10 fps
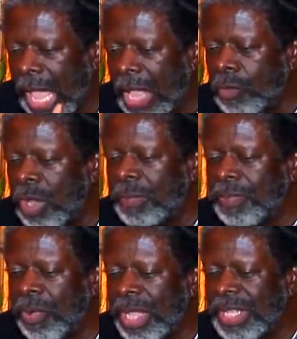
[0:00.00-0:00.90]
At one
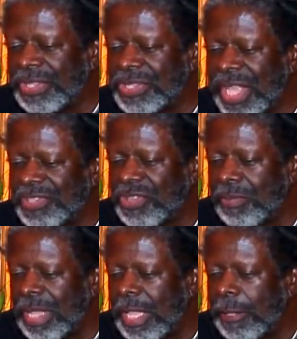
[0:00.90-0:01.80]
point, he says to
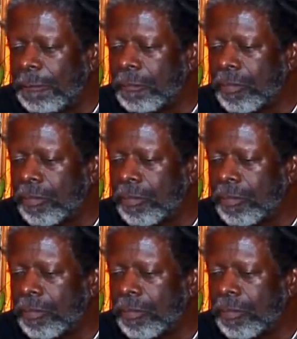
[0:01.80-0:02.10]
me,